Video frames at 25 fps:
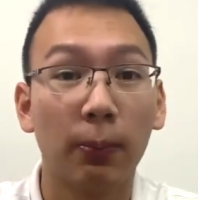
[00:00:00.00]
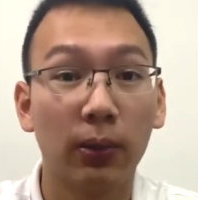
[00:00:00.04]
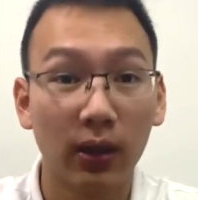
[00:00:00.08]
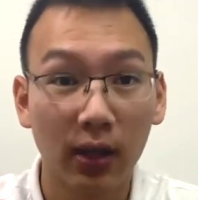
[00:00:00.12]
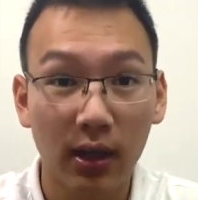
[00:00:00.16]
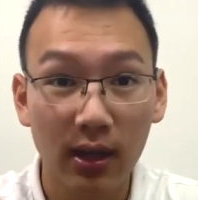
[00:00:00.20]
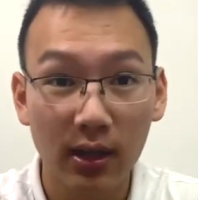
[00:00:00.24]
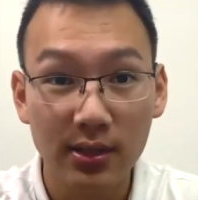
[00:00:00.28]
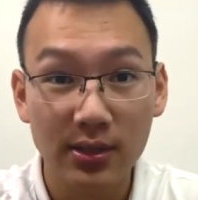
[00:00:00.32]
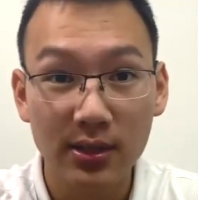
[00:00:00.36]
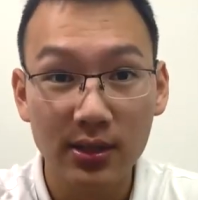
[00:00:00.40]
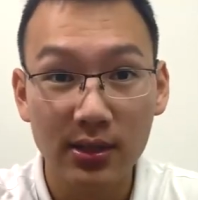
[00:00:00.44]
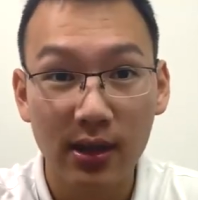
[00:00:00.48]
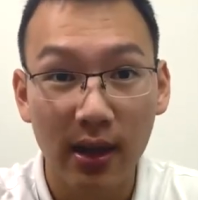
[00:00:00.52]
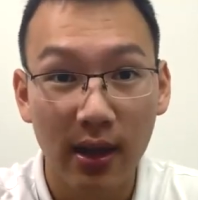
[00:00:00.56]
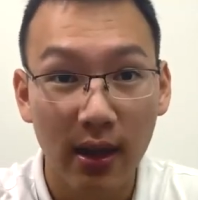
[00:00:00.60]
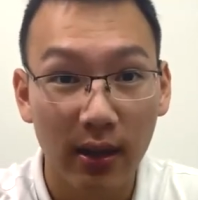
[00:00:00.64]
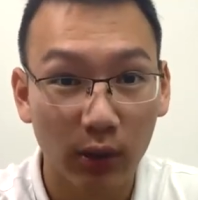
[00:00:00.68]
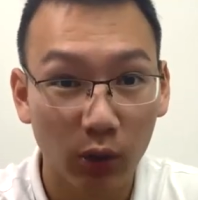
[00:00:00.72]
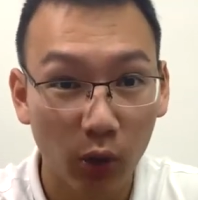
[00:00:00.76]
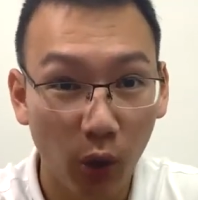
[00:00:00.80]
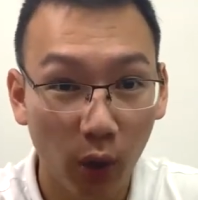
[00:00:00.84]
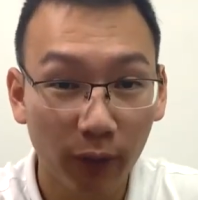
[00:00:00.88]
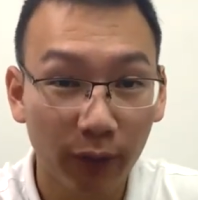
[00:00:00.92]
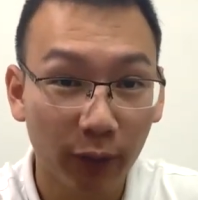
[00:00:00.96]
Plus,
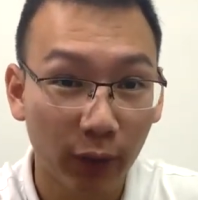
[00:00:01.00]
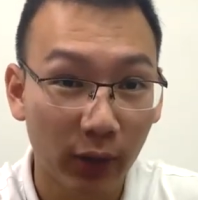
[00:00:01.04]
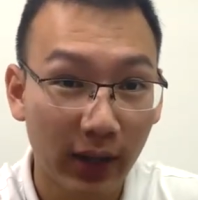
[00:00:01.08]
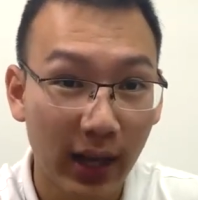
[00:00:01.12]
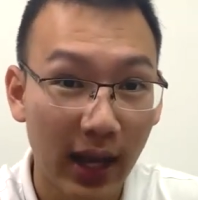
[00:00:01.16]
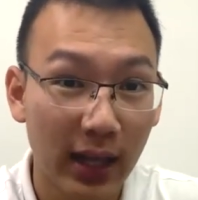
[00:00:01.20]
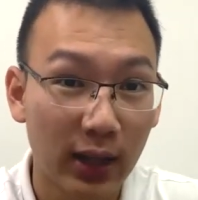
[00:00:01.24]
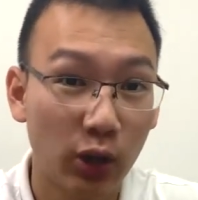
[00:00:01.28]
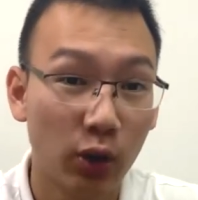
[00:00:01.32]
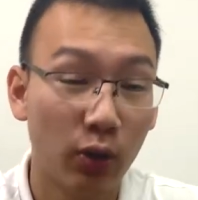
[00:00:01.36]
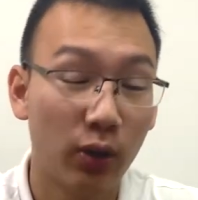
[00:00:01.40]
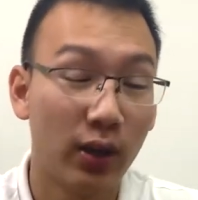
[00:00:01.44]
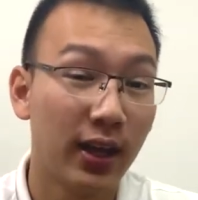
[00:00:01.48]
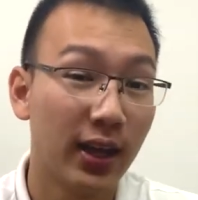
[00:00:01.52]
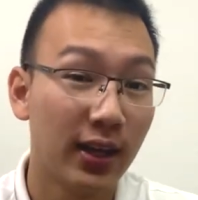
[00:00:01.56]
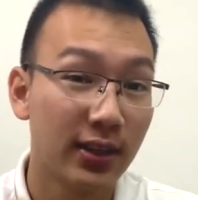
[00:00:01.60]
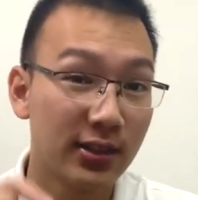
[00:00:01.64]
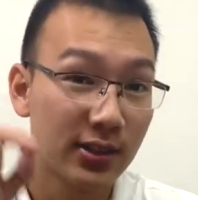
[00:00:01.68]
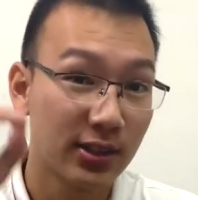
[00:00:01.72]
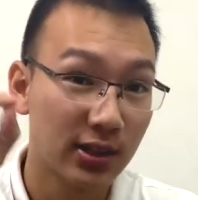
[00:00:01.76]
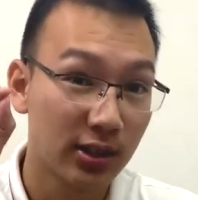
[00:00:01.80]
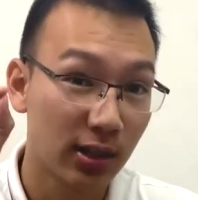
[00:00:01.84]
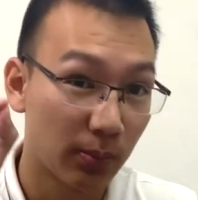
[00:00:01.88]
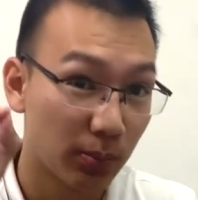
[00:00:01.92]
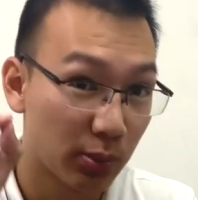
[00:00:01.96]
don't forget to
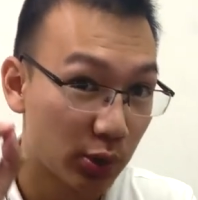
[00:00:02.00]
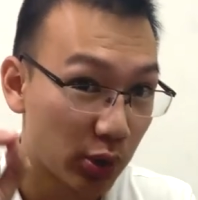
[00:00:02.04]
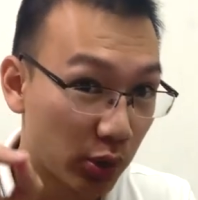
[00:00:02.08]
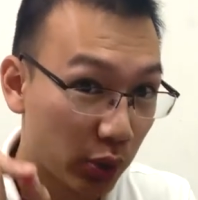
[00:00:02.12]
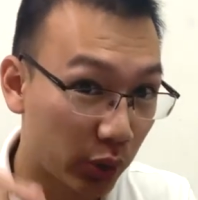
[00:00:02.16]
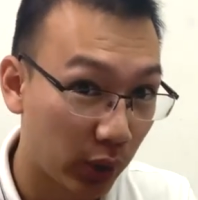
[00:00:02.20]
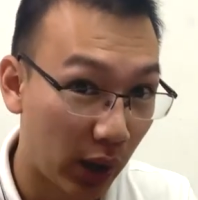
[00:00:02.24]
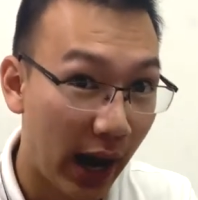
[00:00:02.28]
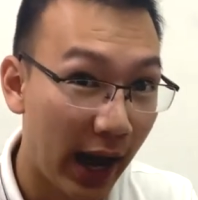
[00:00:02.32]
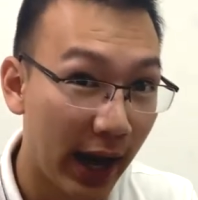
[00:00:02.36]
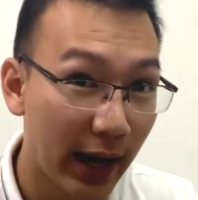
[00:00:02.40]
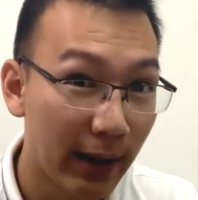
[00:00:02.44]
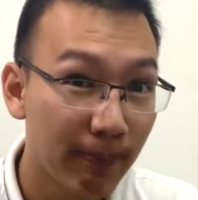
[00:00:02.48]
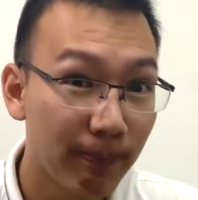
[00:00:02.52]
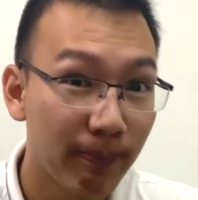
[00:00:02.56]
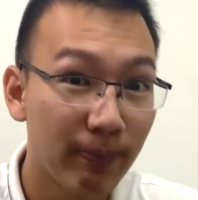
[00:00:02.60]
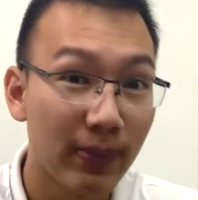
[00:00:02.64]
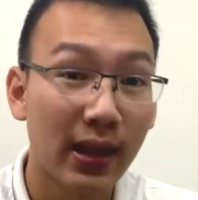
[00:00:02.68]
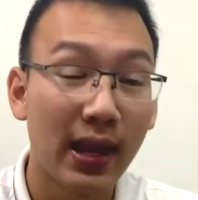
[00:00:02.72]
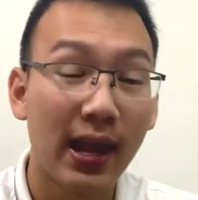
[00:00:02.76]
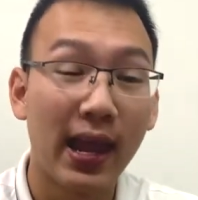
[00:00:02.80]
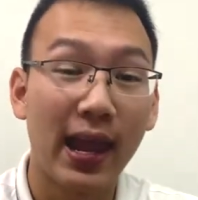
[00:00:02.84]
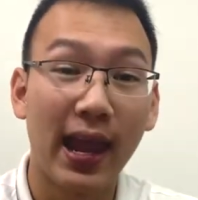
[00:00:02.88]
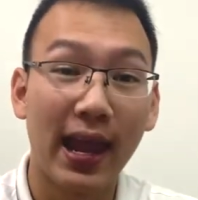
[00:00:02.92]
hit subscribe